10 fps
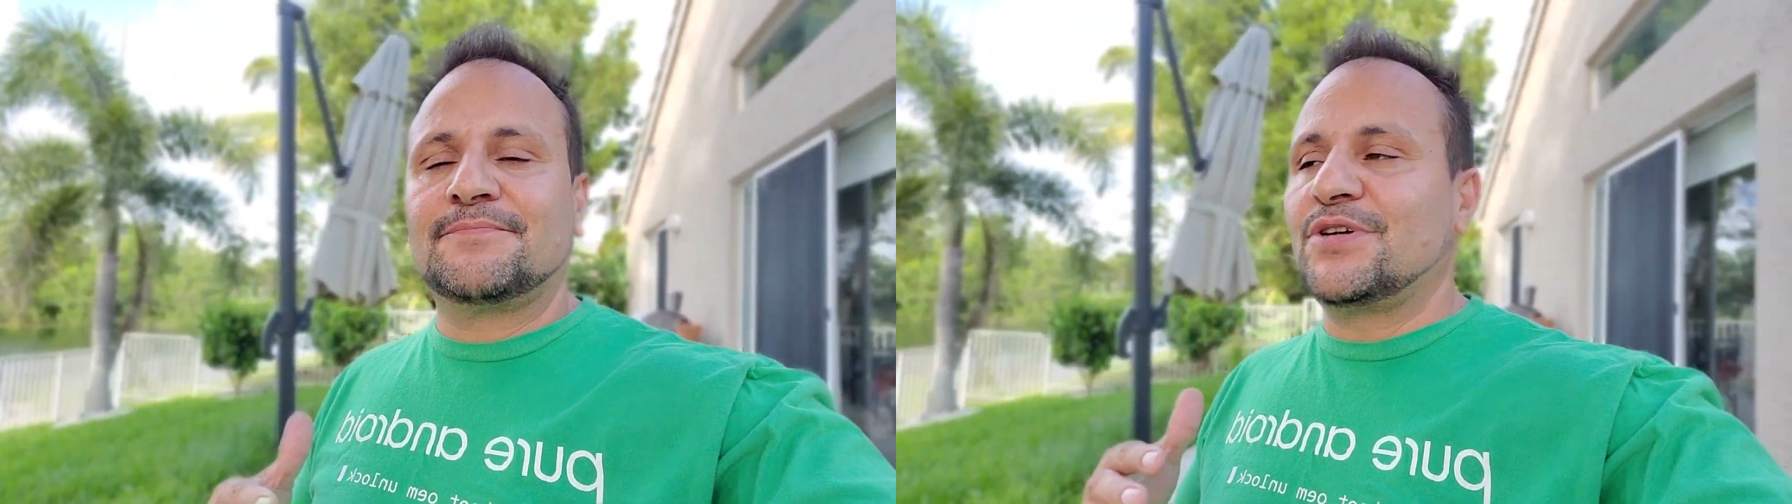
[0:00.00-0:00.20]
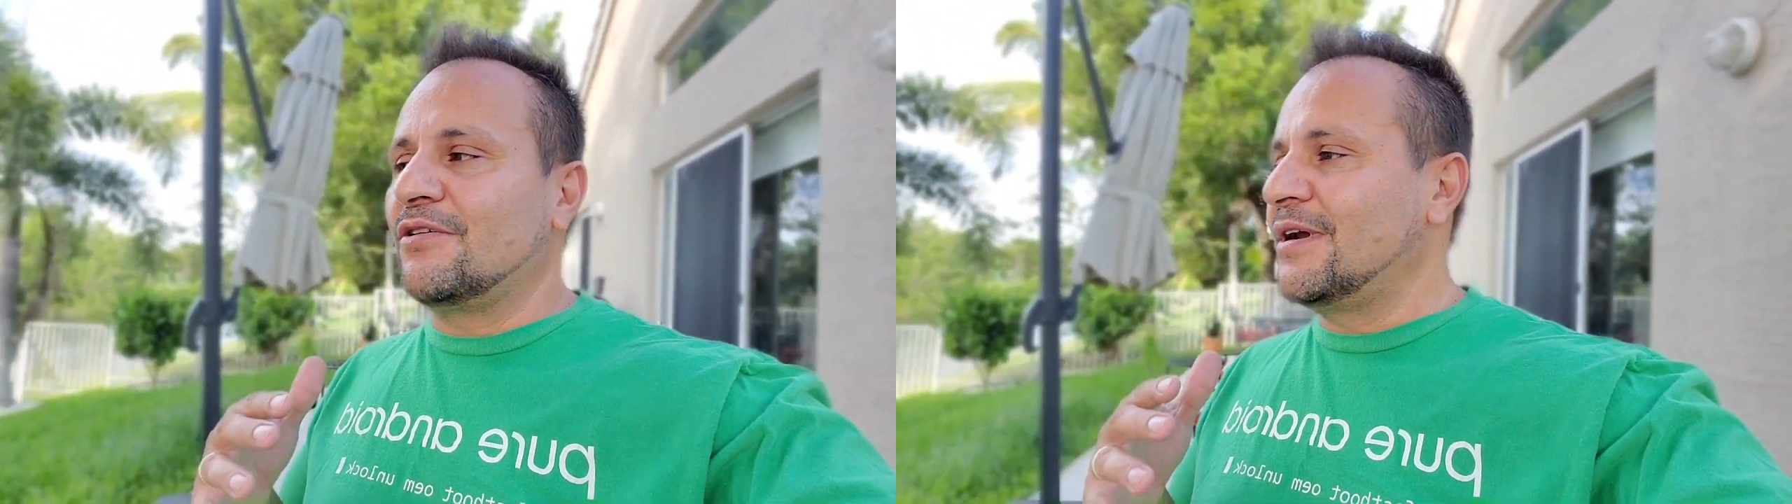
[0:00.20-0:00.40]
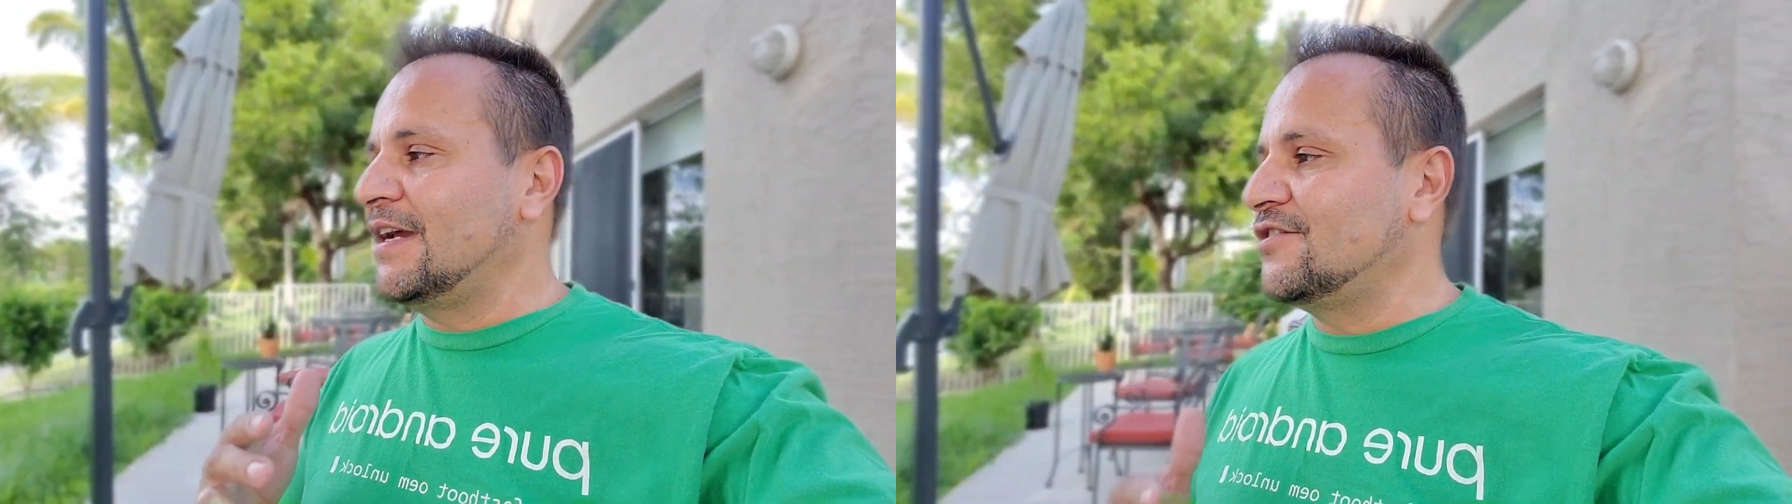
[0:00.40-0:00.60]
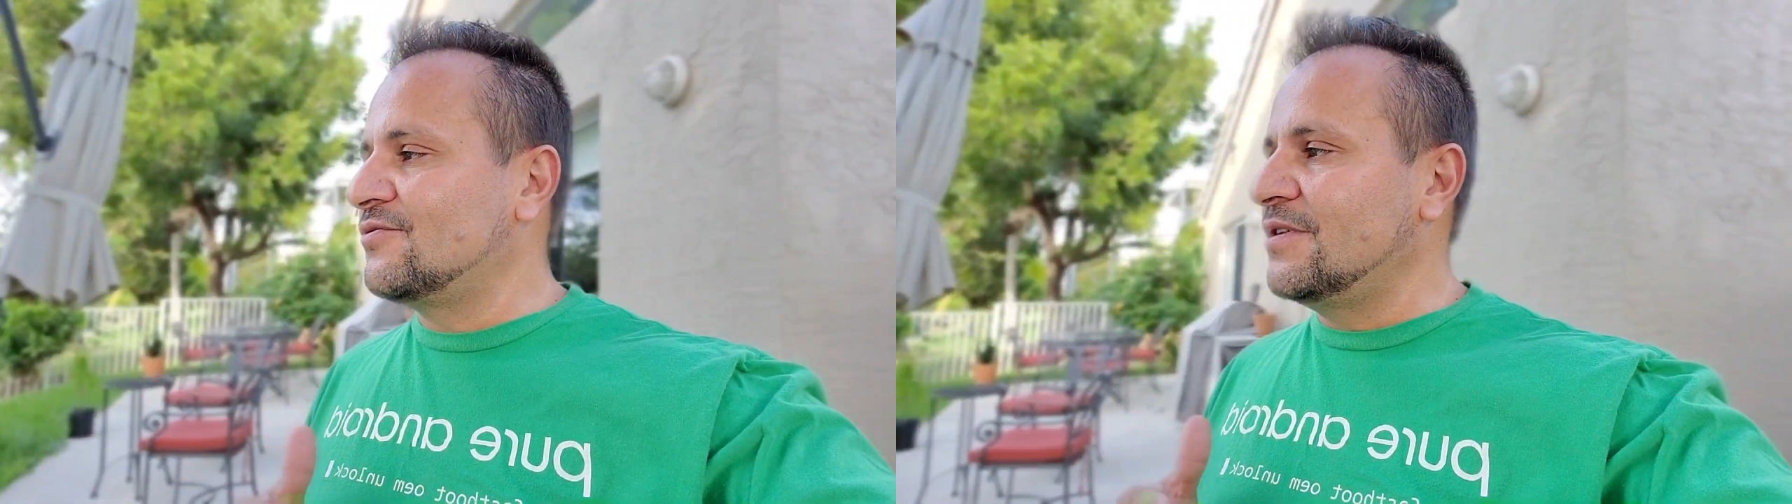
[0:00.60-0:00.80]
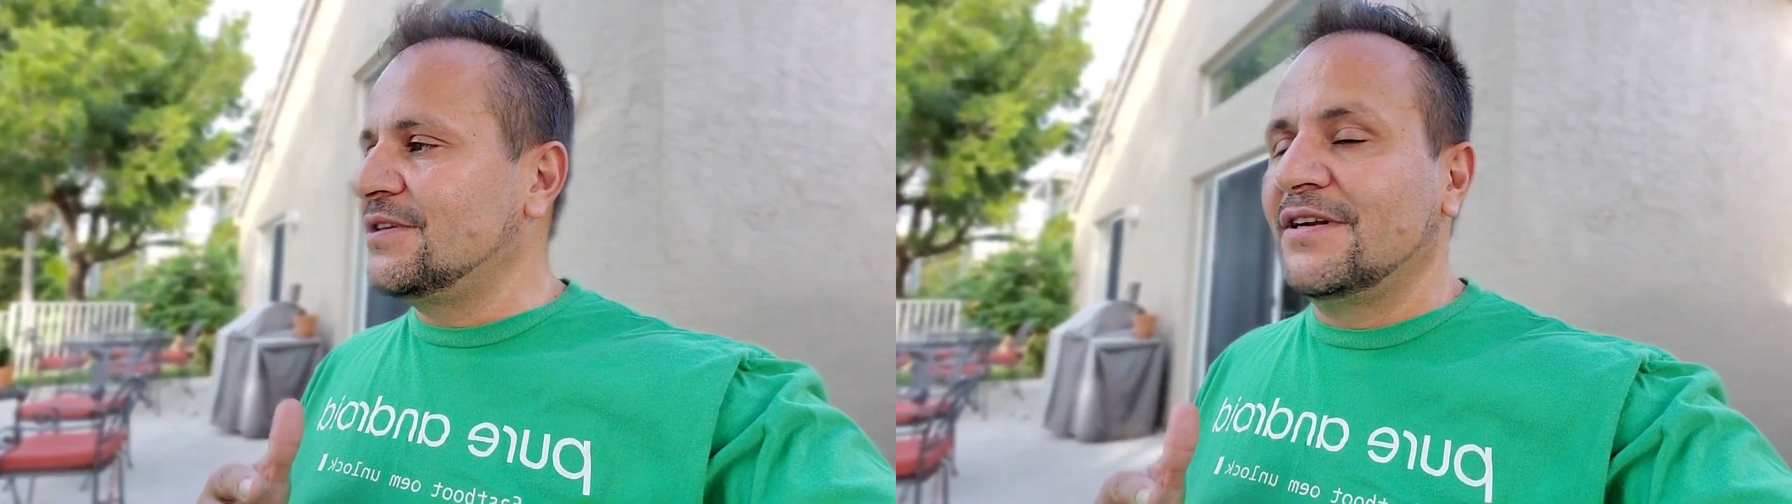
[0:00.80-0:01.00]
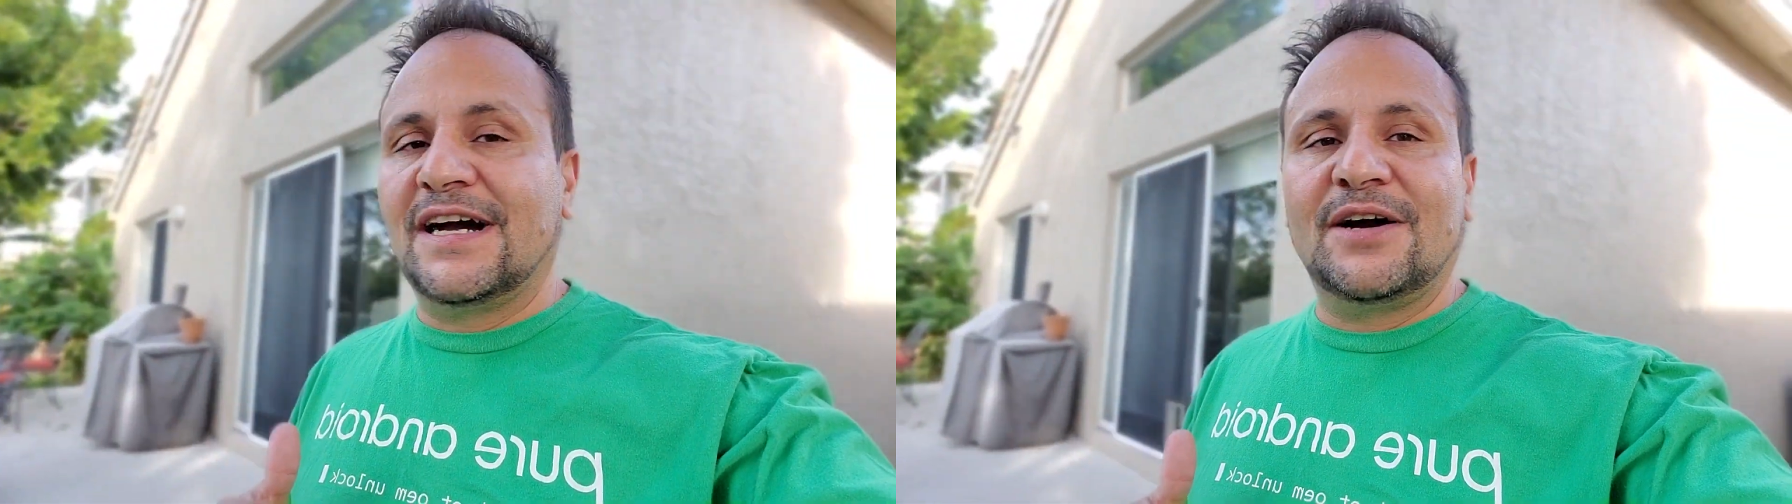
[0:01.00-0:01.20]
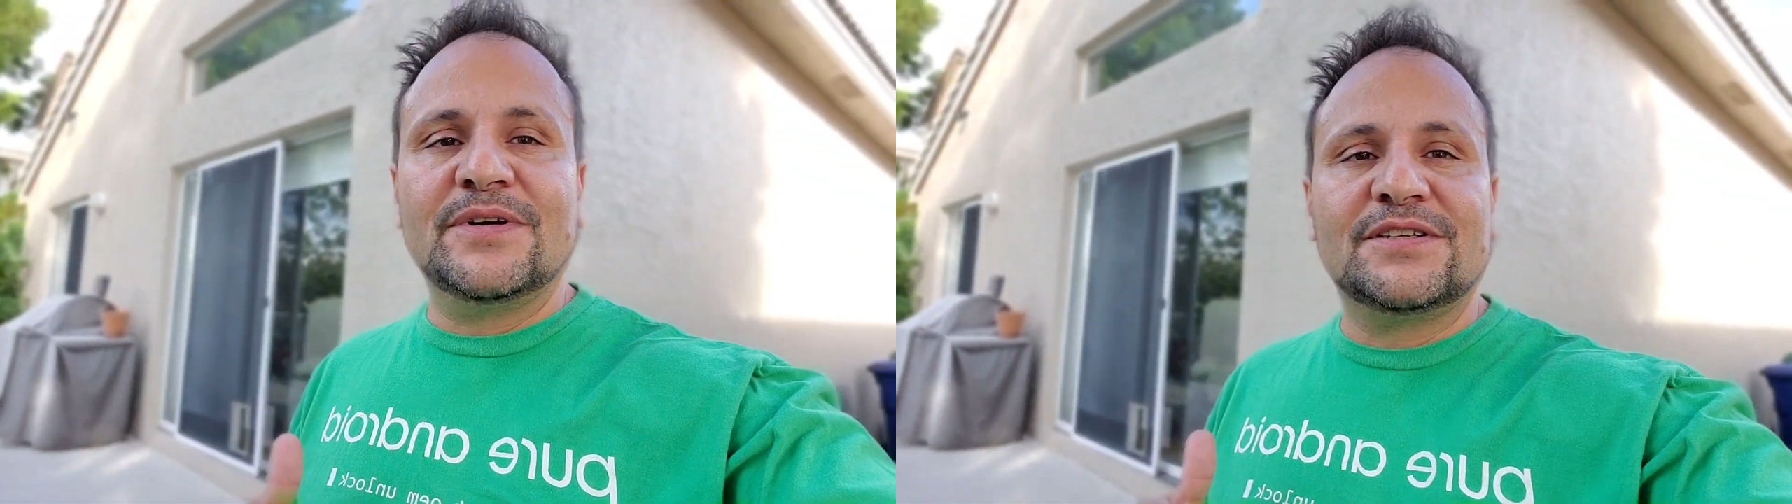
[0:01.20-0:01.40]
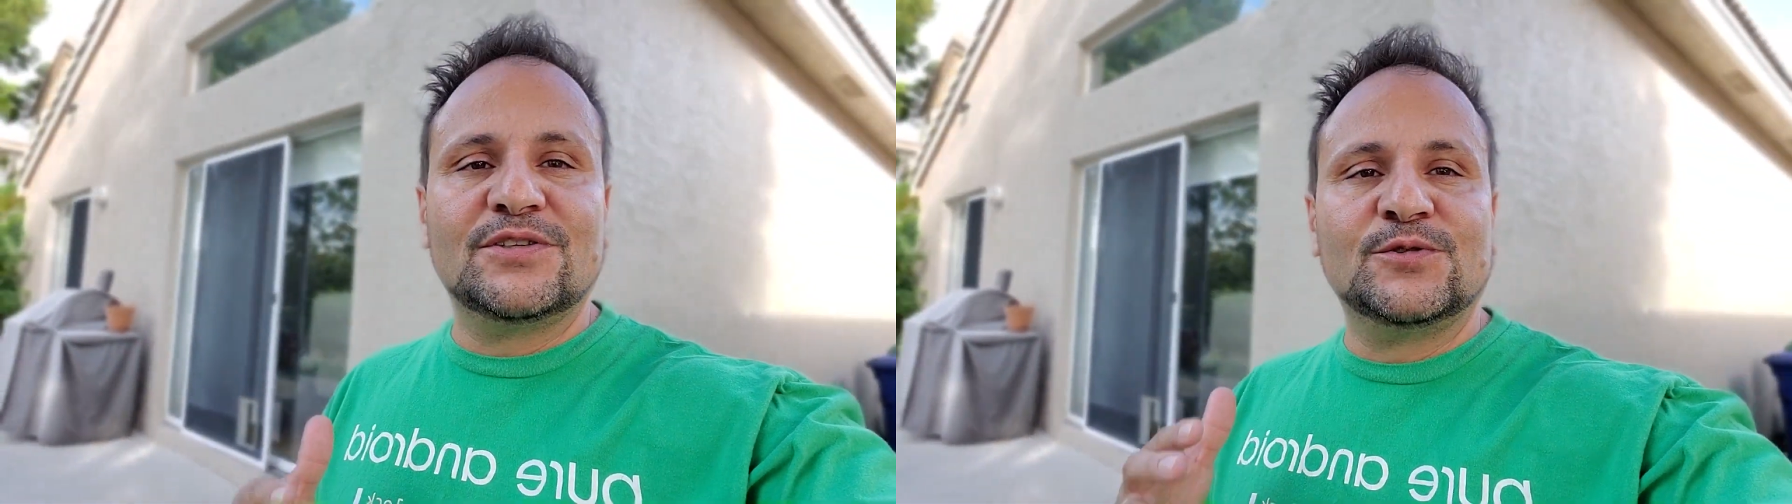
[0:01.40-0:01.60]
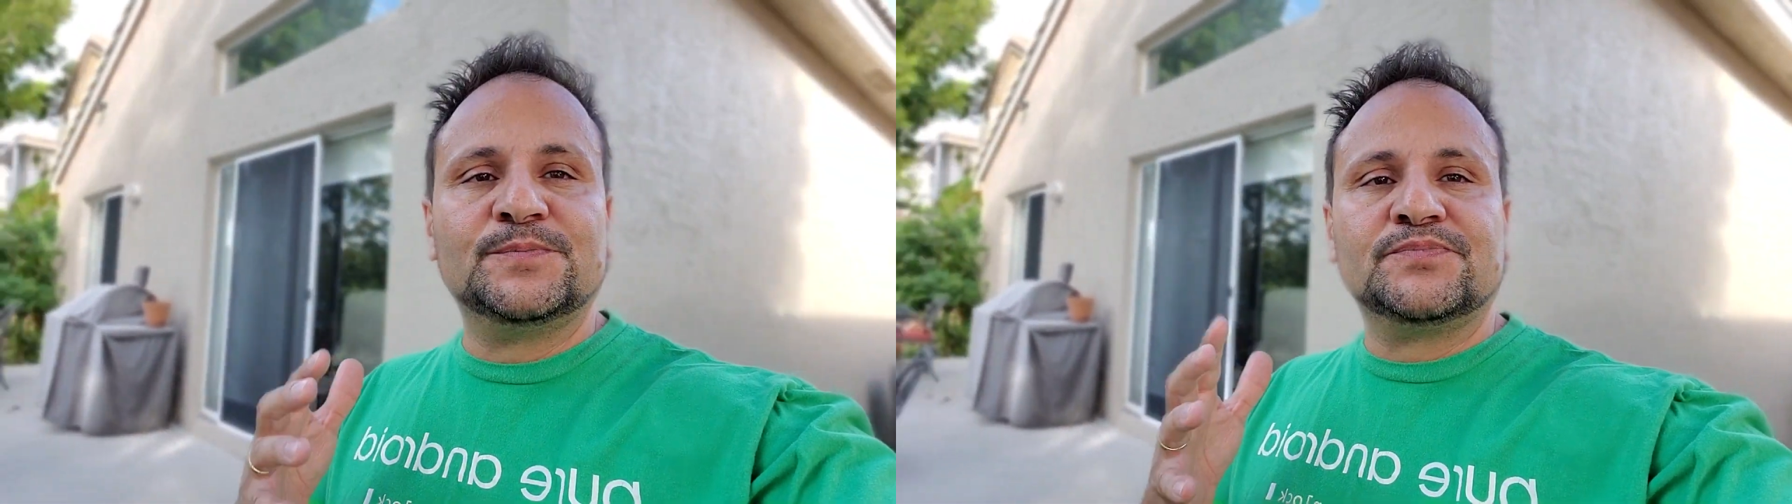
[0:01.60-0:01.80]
pure Android. You know how we do.